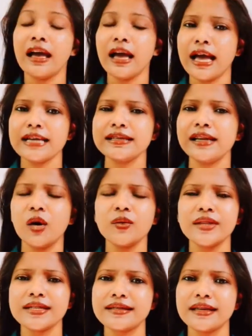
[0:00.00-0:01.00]
As a
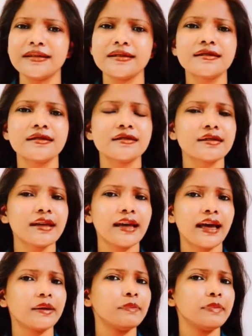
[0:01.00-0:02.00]
noun, the sentences
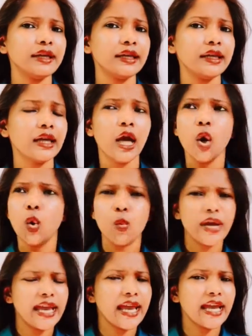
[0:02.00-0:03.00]
can be,
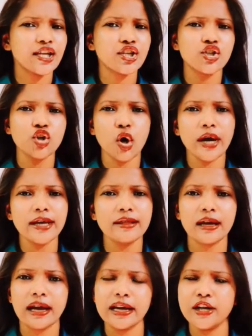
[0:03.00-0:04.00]
we enjoy the
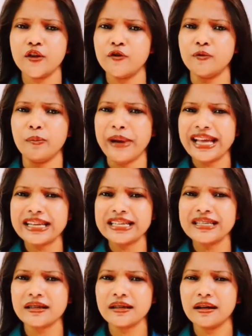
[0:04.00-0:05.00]
kind of
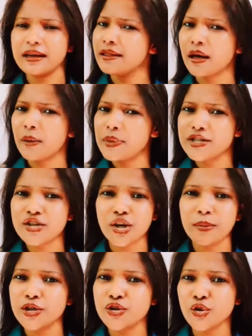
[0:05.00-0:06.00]
banter in the Kapil
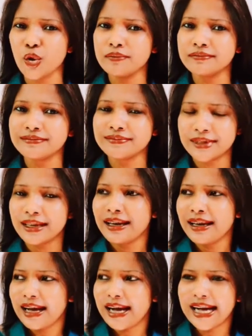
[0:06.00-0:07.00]
Sharma show.
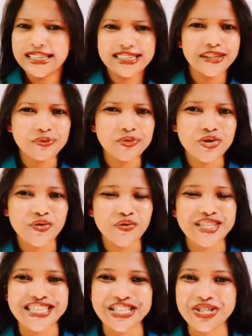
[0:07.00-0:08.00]
I think most of
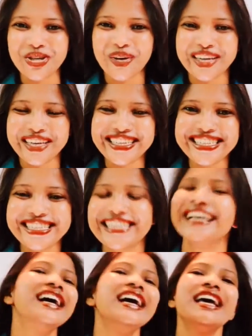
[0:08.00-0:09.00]
us enjoy it.
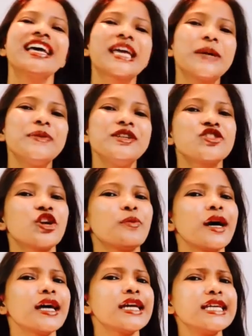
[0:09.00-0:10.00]
Kapil
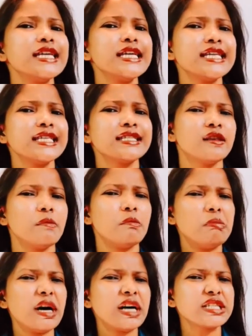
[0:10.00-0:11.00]
Sharma is the
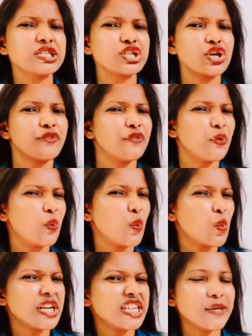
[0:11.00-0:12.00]
master of
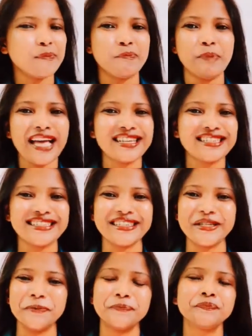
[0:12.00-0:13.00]
witty
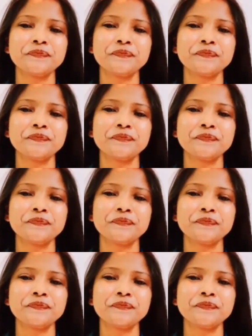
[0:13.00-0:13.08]
banter.